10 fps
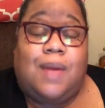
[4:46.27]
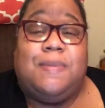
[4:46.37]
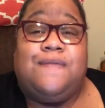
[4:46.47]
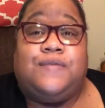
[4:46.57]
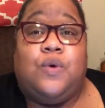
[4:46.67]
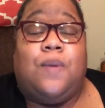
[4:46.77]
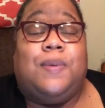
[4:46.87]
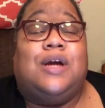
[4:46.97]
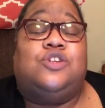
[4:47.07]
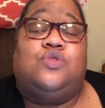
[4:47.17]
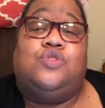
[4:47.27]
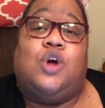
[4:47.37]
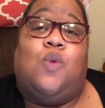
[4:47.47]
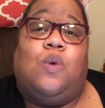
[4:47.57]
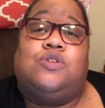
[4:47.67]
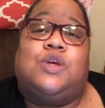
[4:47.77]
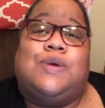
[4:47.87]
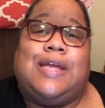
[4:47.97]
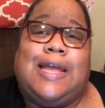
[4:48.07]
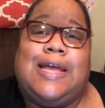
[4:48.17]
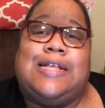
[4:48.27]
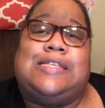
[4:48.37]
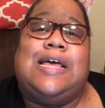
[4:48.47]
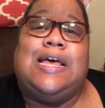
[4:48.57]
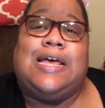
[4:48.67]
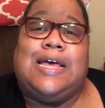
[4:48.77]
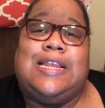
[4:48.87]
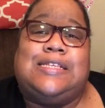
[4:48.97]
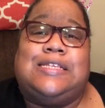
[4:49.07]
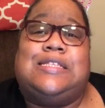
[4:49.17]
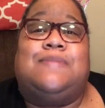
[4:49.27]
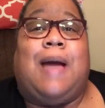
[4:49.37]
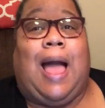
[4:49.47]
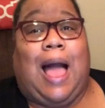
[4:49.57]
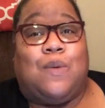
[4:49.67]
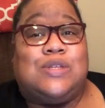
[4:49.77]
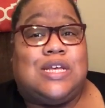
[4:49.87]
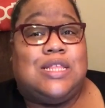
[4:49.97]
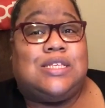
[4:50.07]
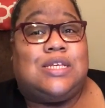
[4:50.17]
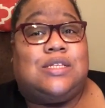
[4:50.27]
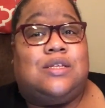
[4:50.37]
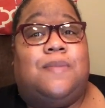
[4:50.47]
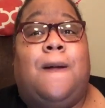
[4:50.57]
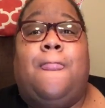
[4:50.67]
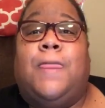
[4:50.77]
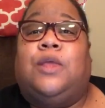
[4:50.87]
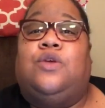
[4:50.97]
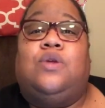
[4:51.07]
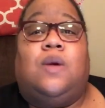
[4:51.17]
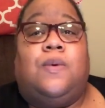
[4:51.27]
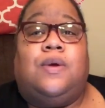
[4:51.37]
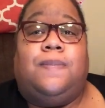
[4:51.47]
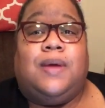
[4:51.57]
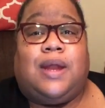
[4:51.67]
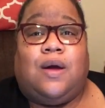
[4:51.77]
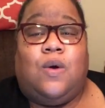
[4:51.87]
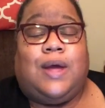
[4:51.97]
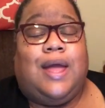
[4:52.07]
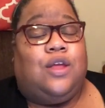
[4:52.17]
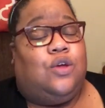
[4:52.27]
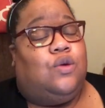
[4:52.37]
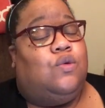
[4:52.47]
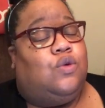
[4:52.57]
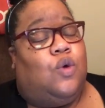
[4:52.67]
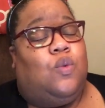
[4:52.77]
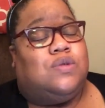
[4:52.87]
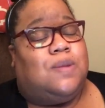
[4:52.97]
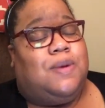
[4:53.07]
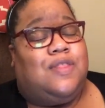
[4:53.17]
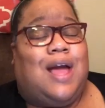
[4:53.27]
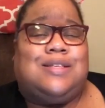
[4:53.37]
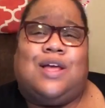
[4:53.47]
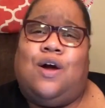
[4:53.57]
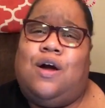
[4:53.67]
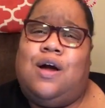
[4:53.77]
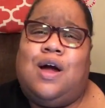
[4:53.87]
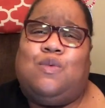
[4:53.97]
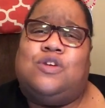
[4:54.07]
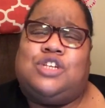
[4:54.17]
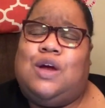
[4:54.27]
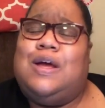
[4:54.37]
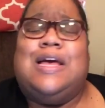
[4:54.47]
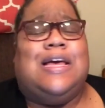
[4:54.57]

before because you don't want your kids in the system. I was in the system. You don't want to be there. Okay, you don't want to be there. I said, oh, huh, Rochelle